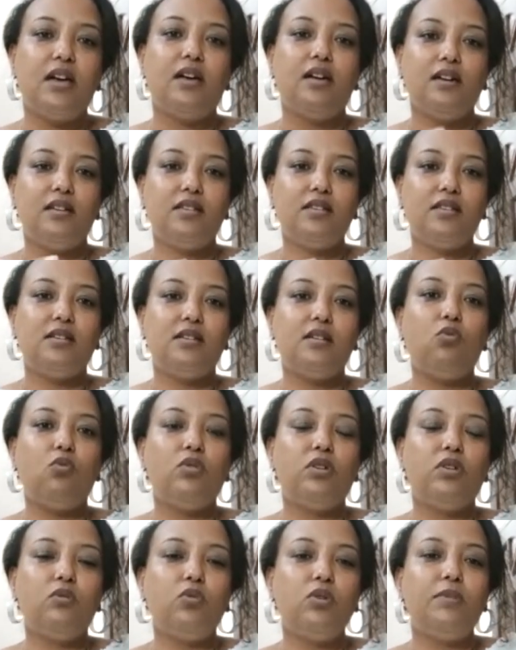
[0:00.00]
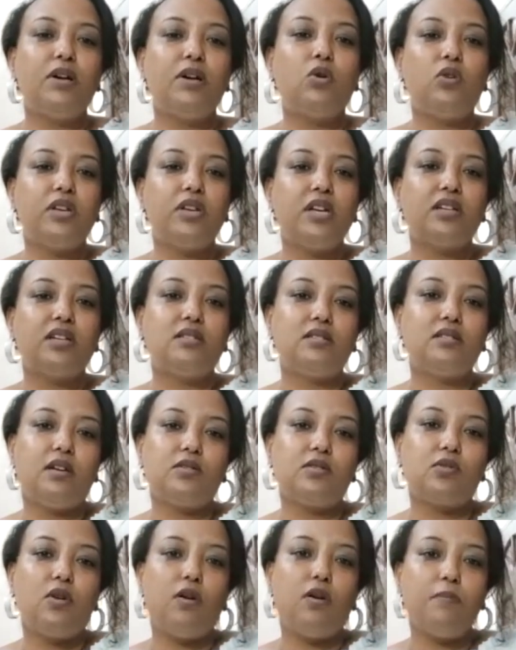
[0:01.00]
It's a
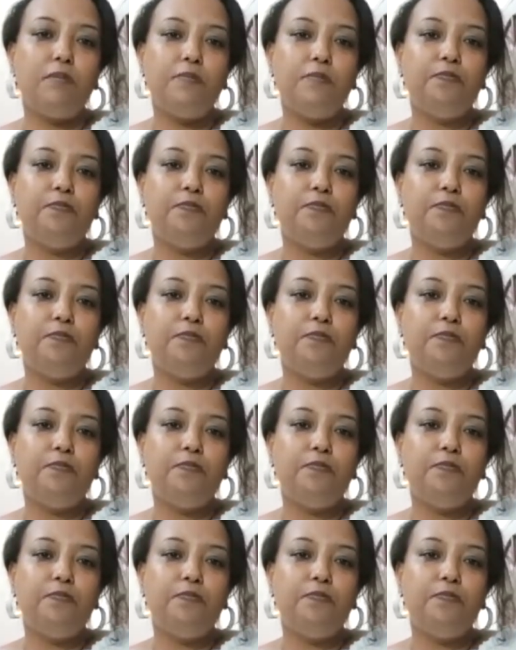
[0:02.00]
womenconnect.com,